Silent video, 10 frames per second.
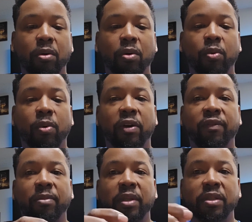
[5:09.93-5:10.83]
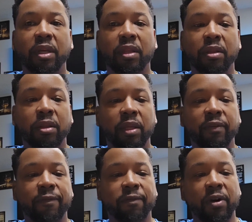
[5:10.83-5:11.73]
One of them is in the
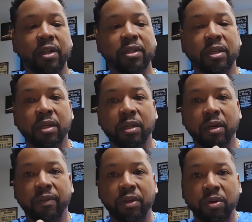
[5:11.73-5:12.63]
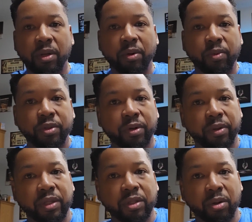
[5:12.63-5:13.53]
front of the unit, which are
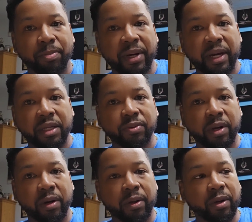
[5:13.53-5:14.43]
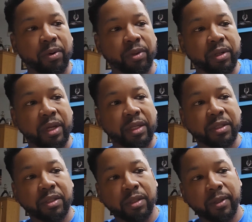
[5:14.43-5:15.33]
these little pockets right here that hold the
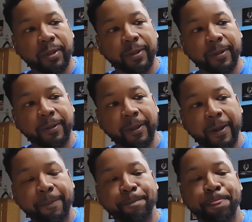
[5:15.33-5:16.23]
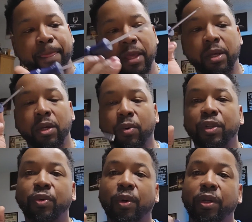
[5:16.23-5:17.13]
nuts, okay? What
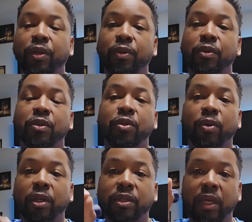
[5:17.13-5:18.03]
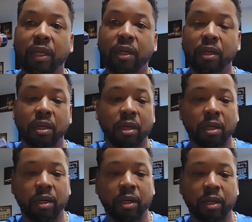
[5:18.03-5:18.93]
you want to do is you want to take
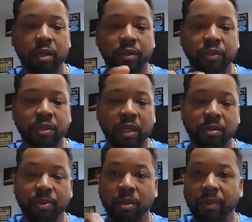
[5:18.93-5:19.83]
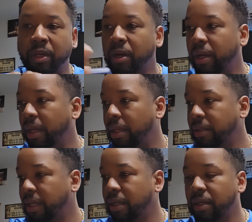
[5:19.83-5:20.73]
those nuts, put them in there, and
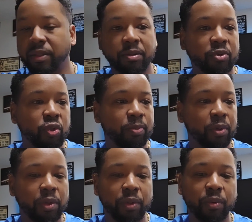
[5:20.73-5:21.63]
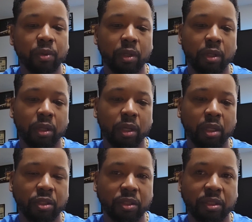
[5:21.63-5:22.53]
take some super glue
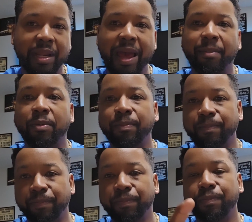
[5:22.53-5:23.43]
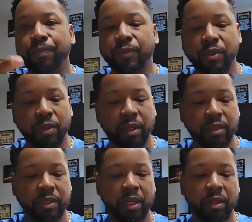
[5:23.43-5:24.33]
and just dab them so they
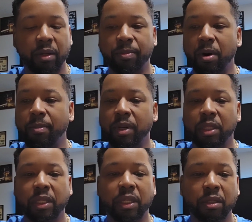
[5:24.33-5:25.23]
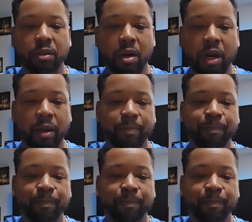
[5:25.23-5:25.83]
stay there permanently, all right?